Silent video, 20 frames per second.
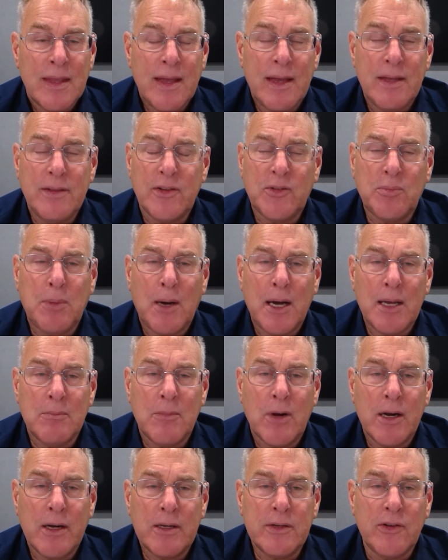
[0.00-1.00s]
and the spot
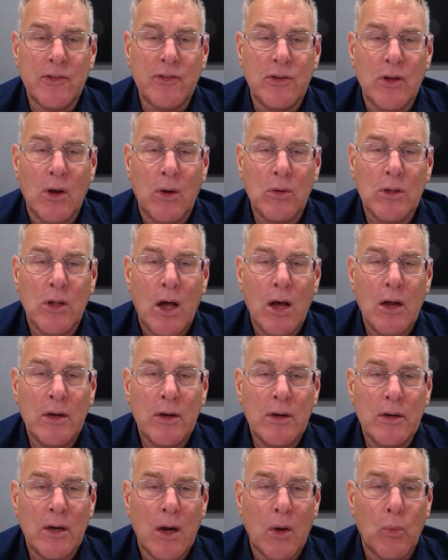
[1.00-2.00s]
market is no
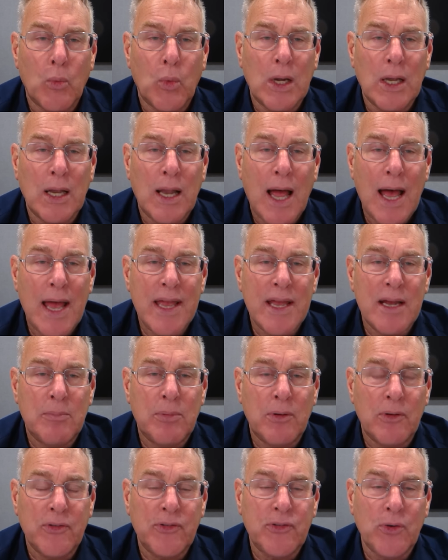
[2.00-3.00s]
longer a
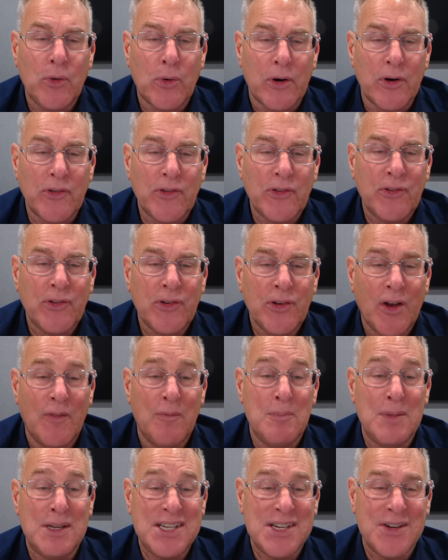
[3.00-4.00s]
reliable source
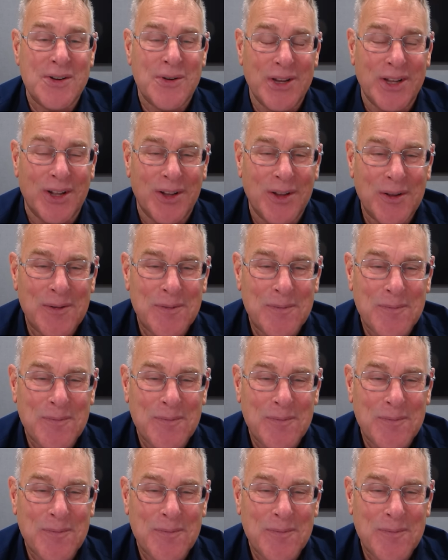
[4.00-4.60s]
of material